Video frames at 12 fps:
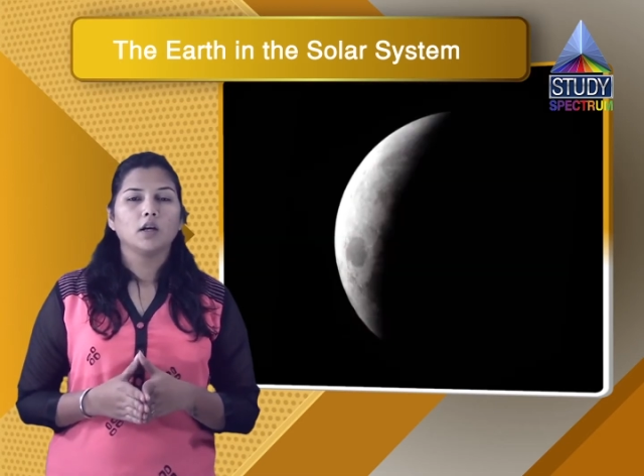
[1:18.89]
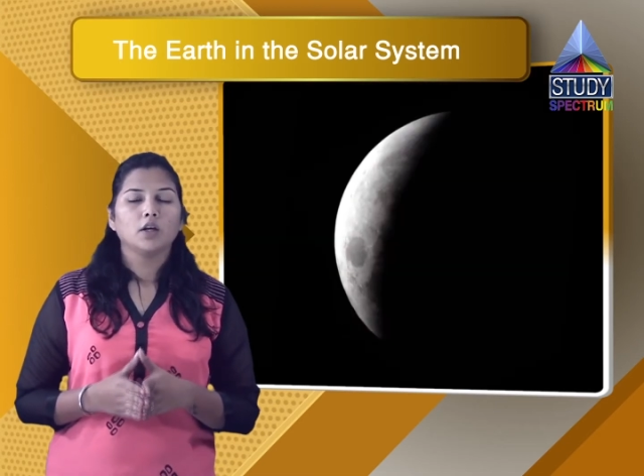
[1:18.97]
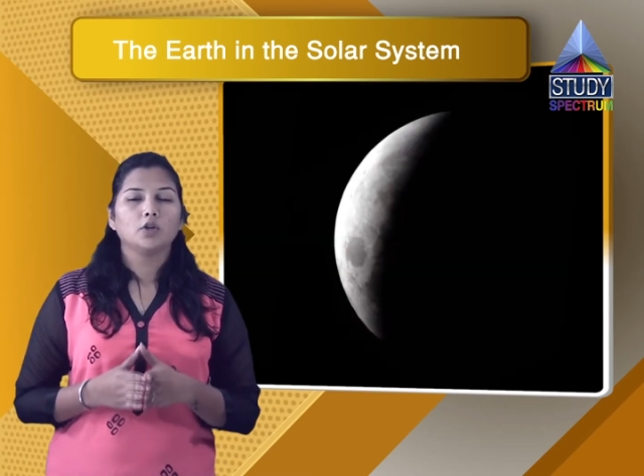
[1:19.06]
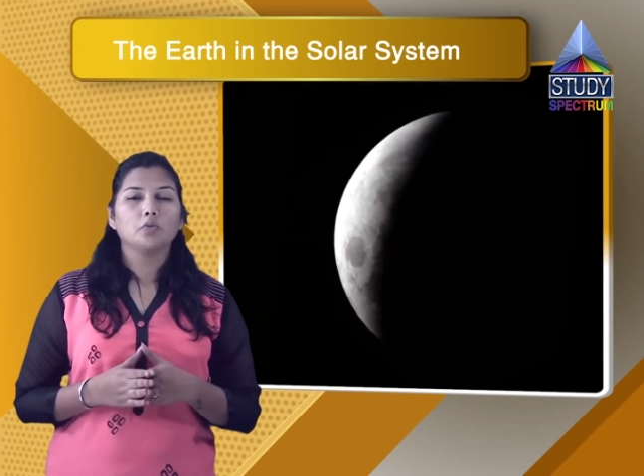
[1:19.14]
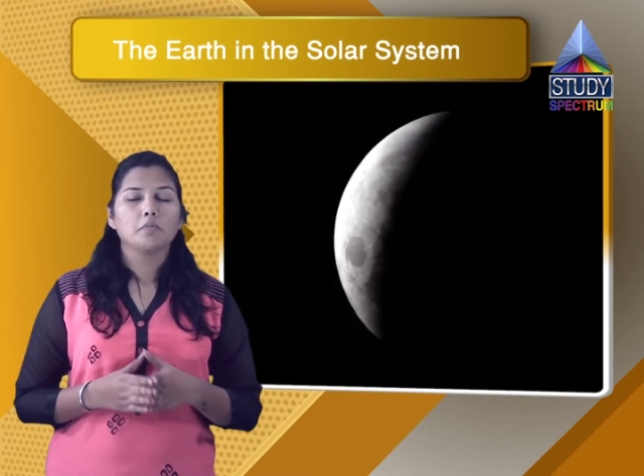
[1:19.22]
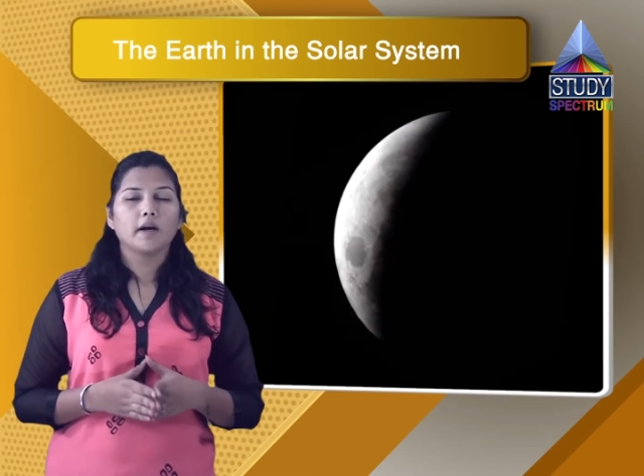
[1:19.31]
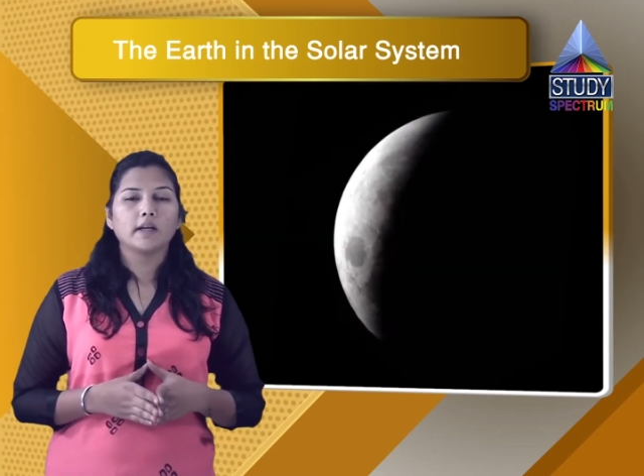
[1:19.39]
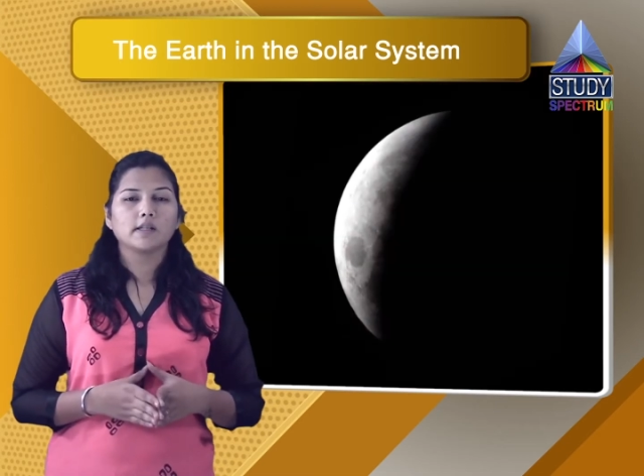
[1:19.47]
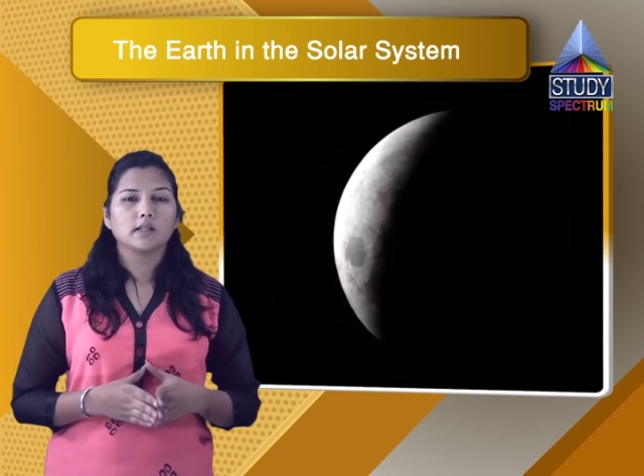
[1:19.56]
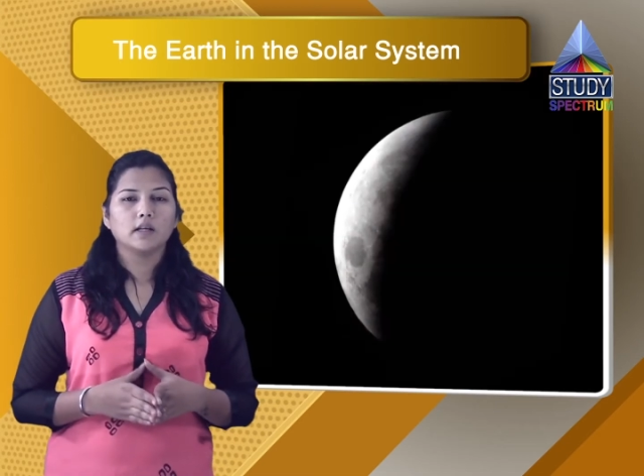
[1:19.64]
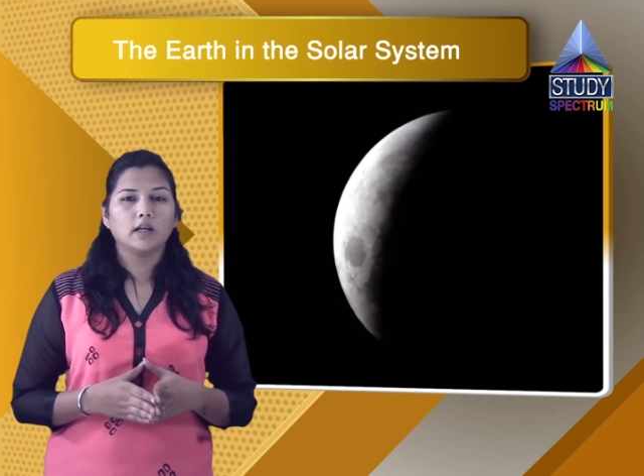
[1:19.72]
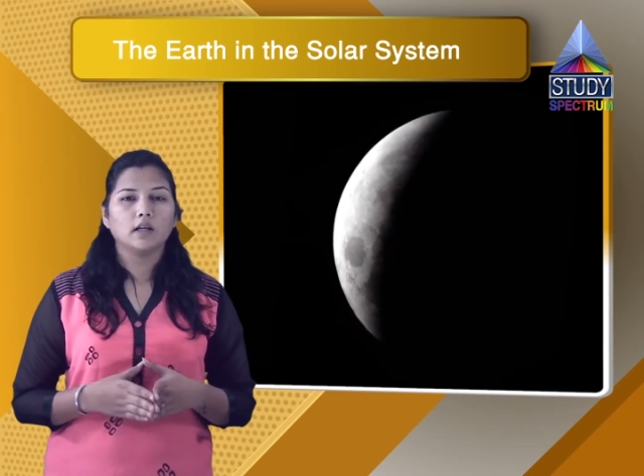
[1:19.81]
you might
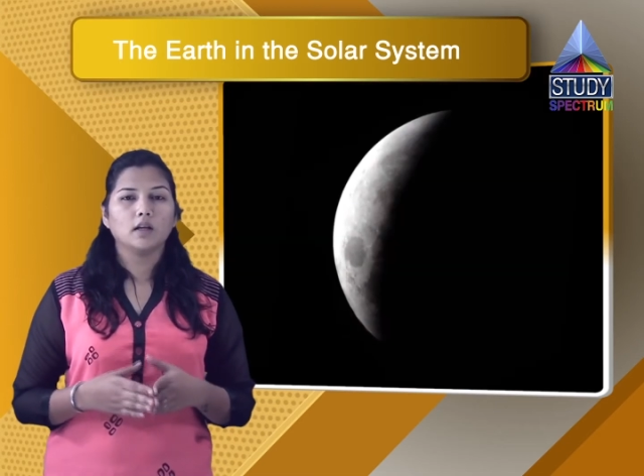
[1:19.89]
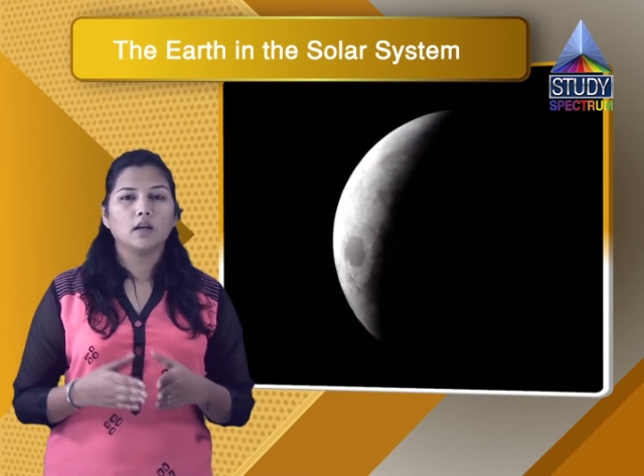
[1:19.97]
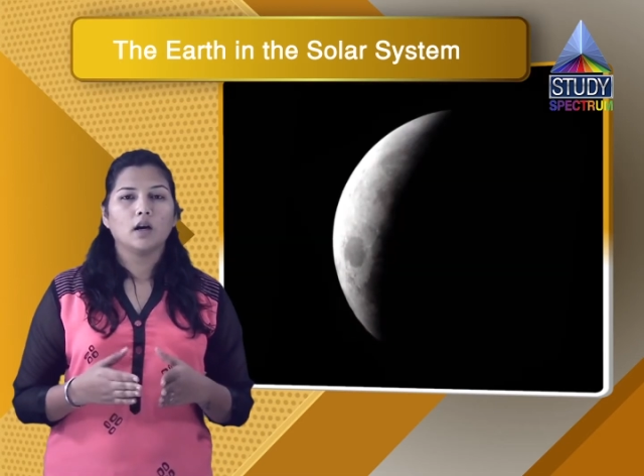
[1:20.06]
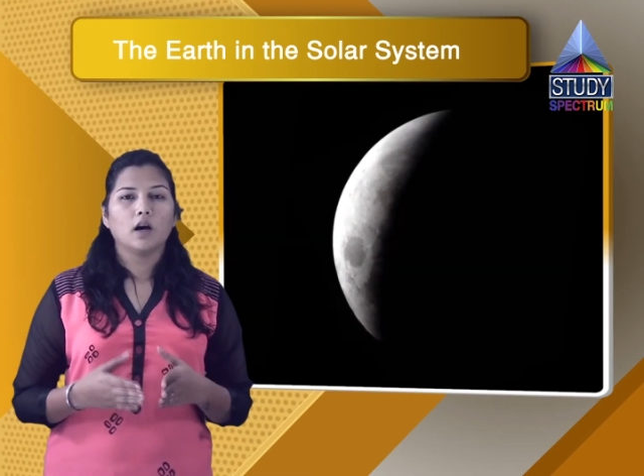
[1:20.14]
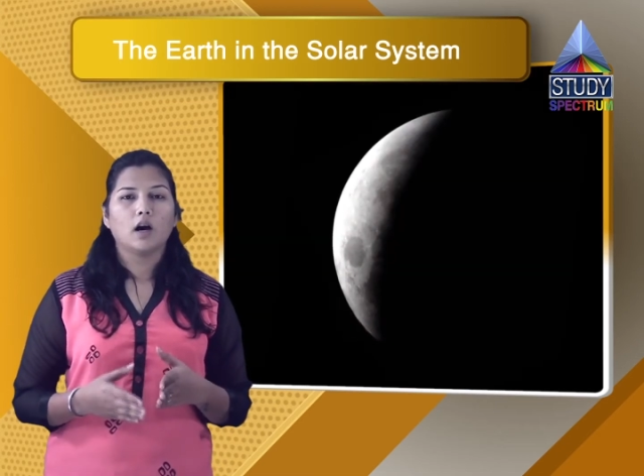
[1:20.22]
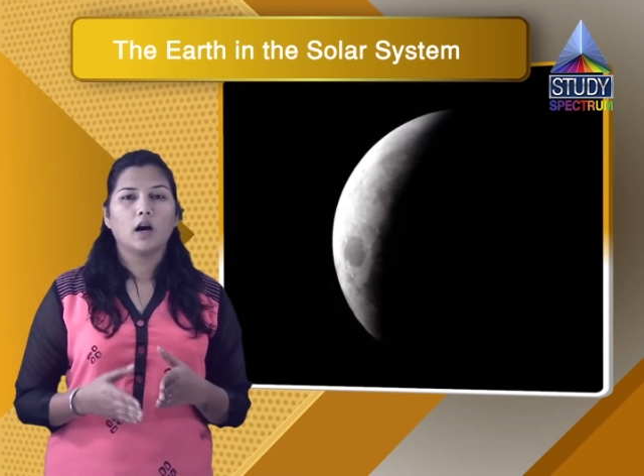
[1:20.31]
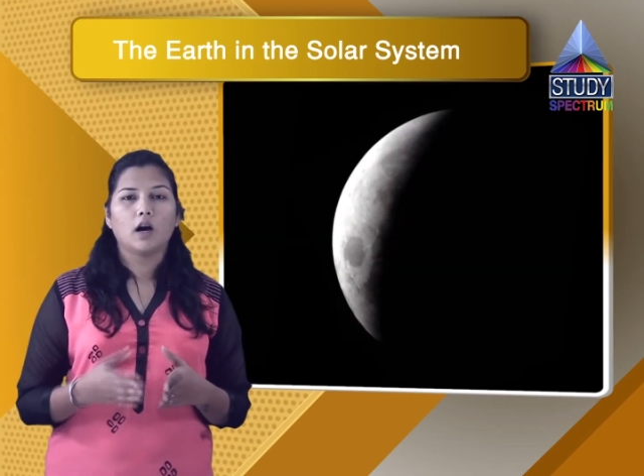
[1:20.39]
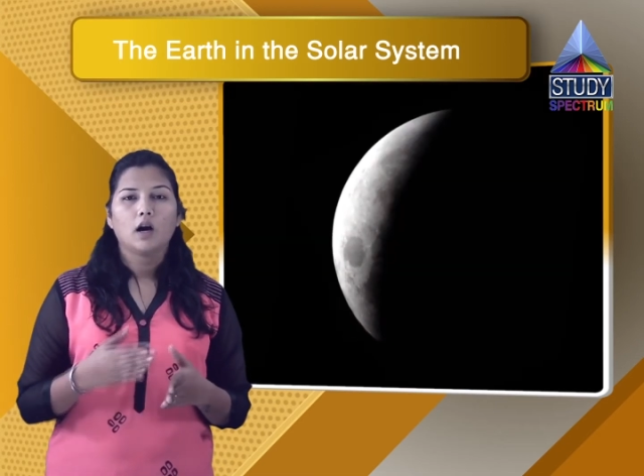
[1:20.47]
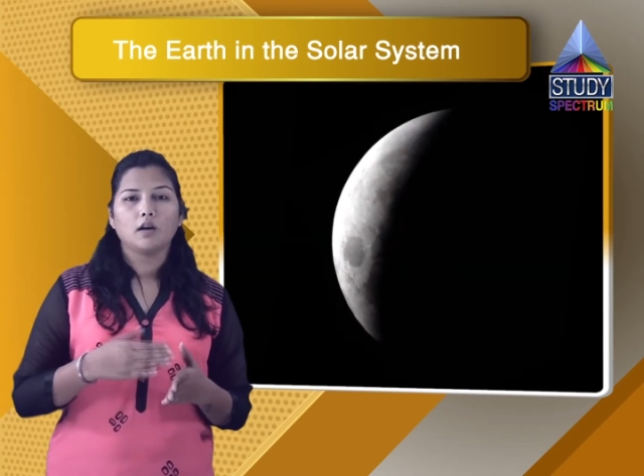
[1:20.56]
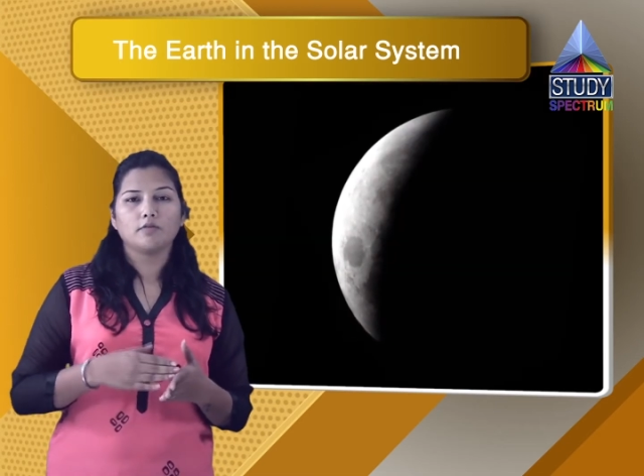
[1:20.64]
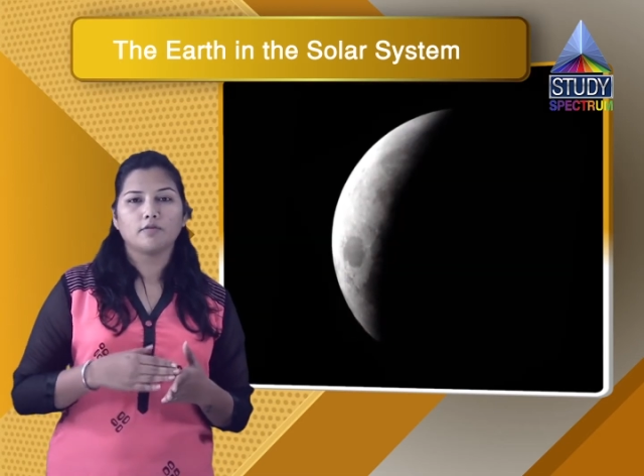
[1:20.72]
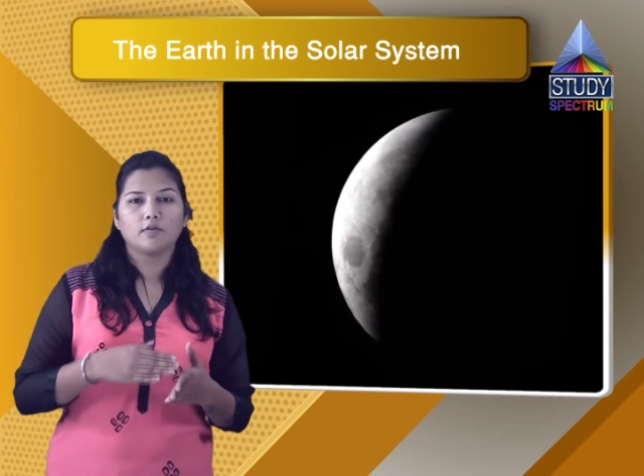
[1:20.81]
see
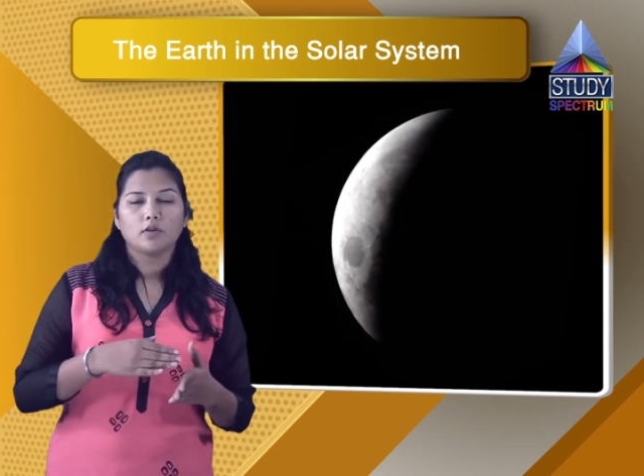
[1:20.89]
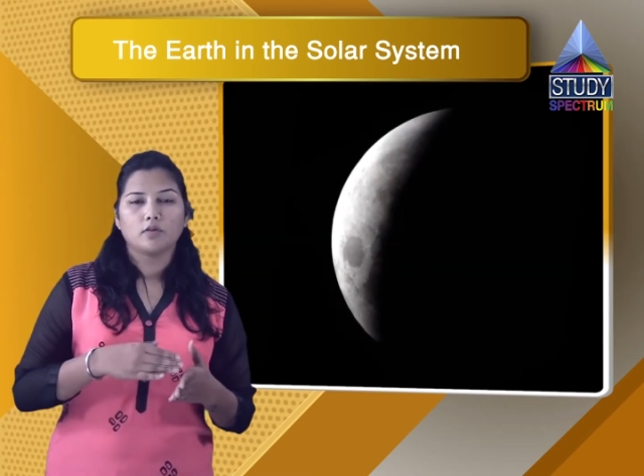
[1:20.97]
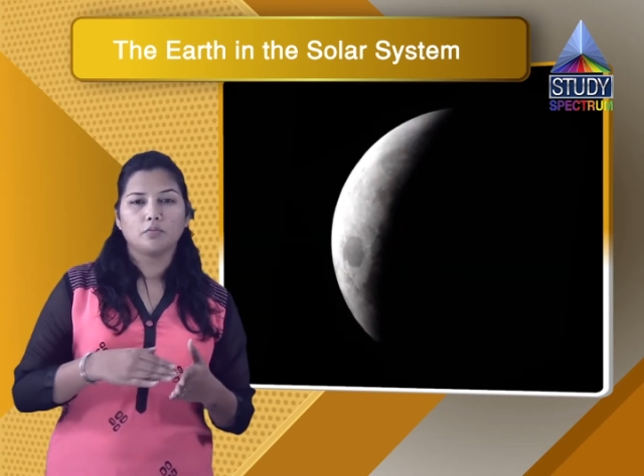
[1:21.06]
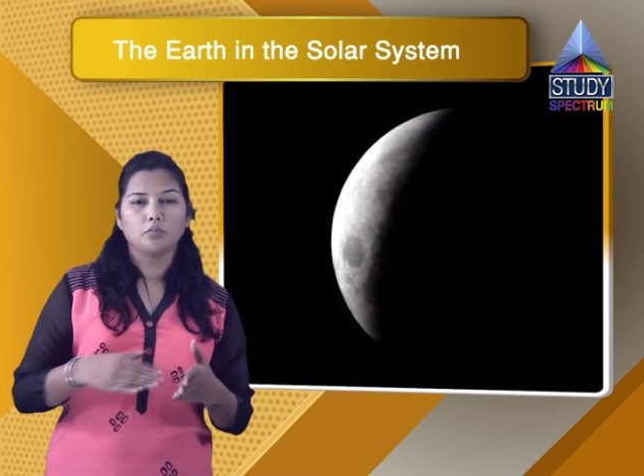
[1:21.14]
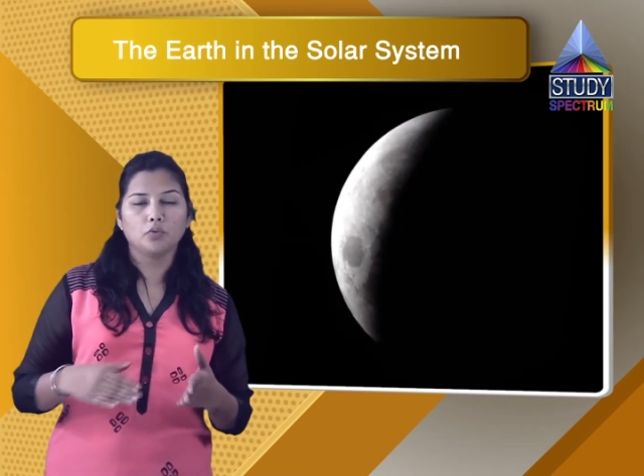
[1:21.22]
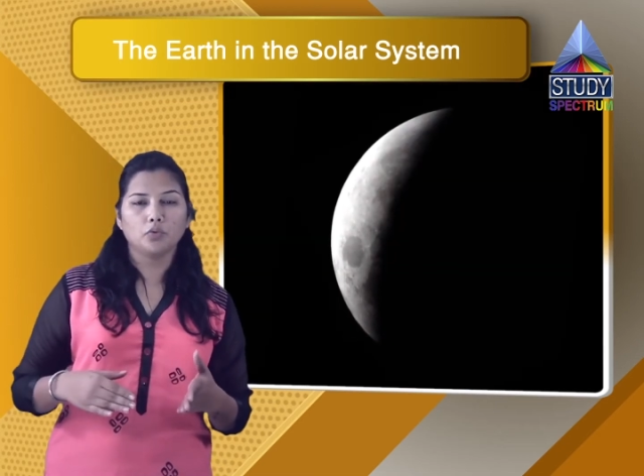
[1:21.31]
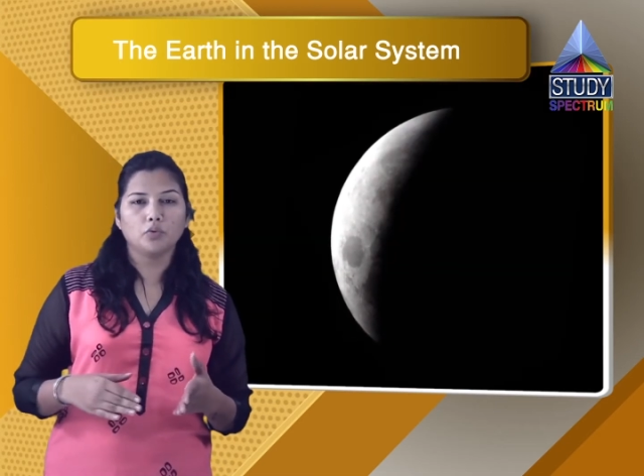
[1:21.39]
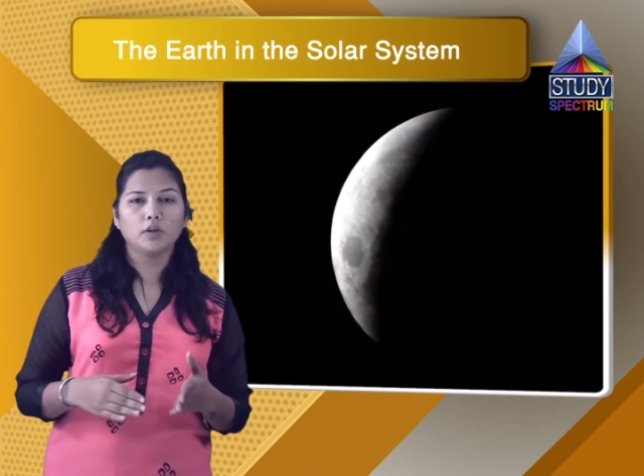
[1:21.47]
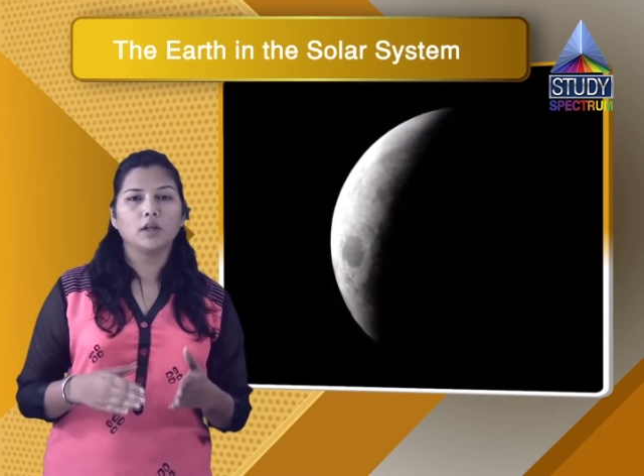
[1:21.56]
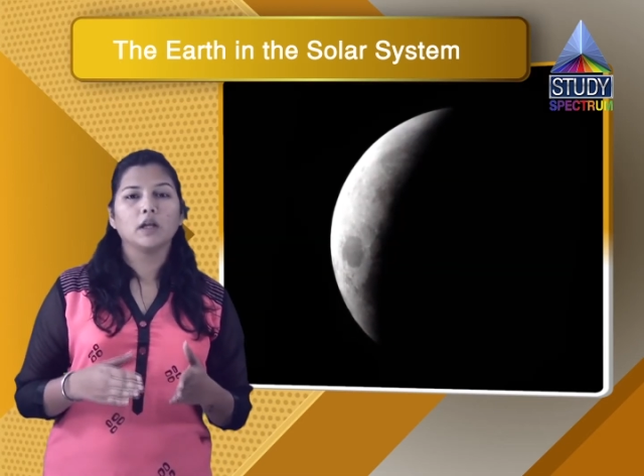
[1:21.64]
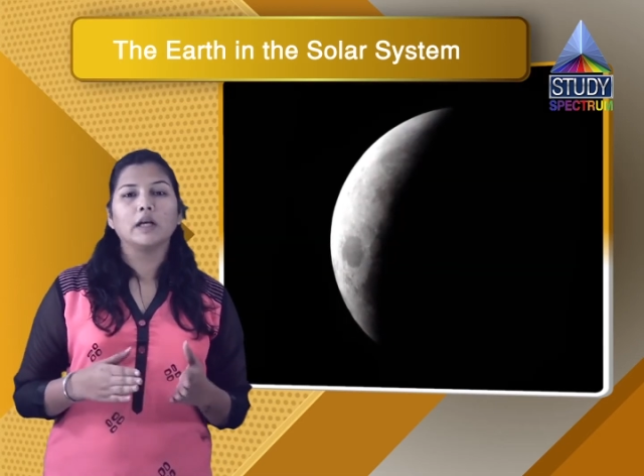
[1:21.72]
half moon.